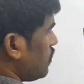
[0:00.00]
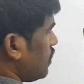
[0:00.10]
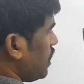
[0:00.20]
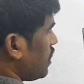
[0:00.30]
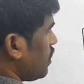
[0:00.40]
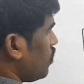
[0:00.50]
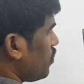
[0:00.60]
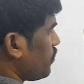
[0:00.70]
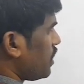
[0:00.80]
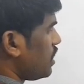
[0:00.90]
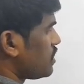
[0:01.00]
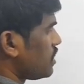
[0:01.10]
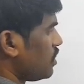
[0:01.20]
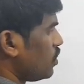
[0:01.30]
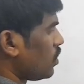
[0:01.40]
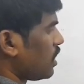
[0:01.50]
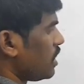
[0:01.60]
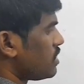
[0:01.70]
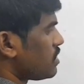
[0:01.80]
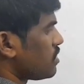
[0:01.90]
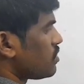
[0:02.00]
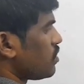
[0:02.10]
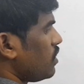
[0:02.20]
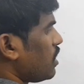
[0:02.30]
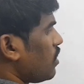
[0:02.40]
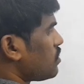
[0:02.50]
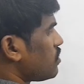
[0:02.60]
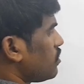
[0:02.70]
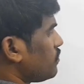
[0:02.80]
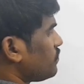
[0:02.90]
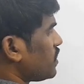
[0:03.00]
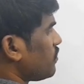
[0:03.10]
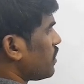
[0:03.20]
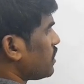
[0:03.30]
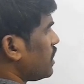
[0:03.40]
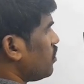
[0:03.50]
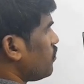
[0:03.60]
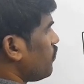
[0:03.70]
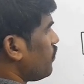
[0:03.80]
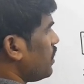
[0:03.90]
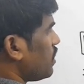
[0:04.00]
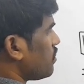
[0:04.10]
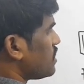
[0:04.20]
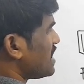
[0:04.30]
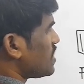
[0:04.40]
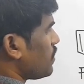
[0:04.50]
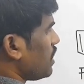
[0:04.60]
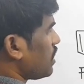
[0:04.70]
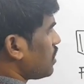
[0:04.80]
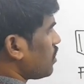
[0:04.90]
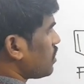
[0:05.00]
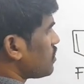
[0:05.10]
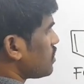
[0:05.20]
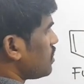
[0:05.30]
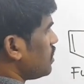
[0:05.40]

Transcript: Another lone pair is localized. So here also for thiophene 6 pi electrons,